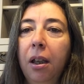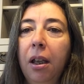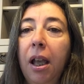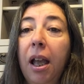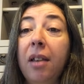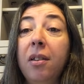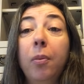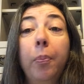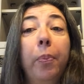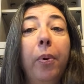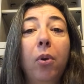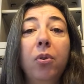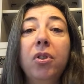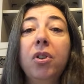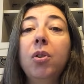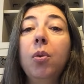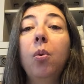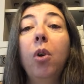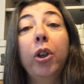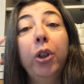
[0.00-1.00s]
as opposed
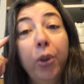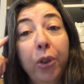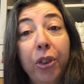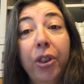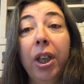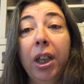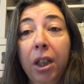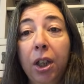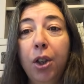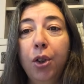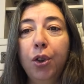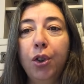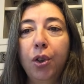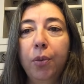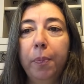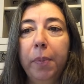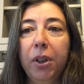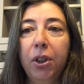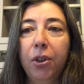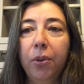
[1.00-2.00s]
to what you think you
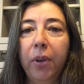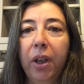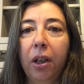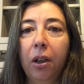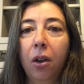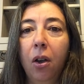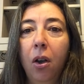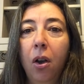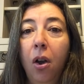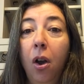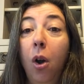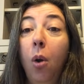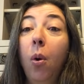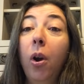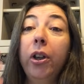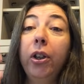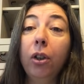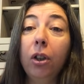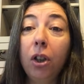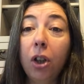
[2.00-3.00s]
should be doing or
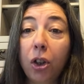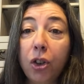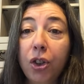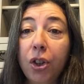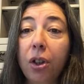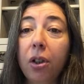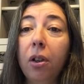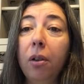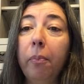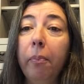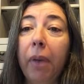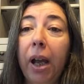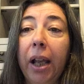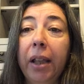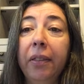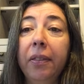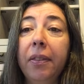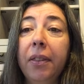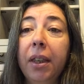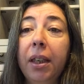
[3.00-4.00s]
what your logical
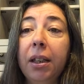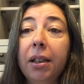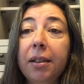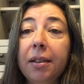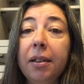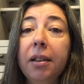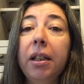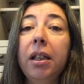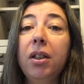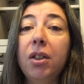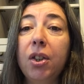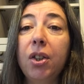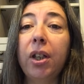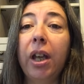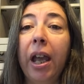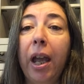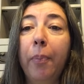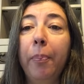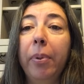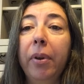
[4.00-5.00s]
mind thinks needs to
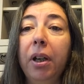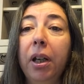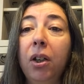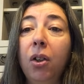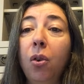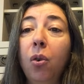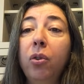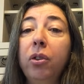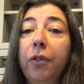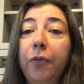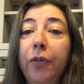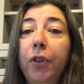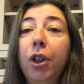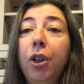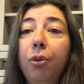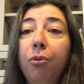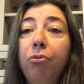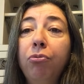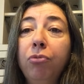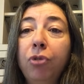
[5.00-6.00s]
happen in order for
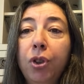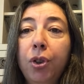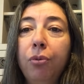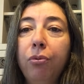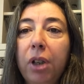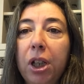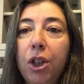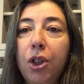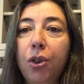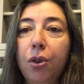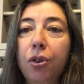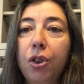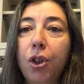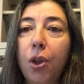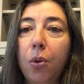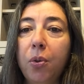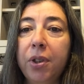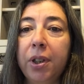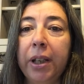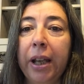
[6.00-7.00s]
you to reach your
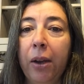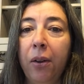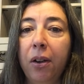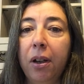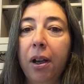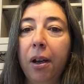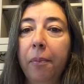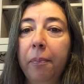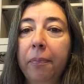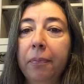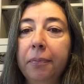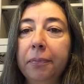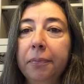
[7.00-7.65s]
chosen outcome.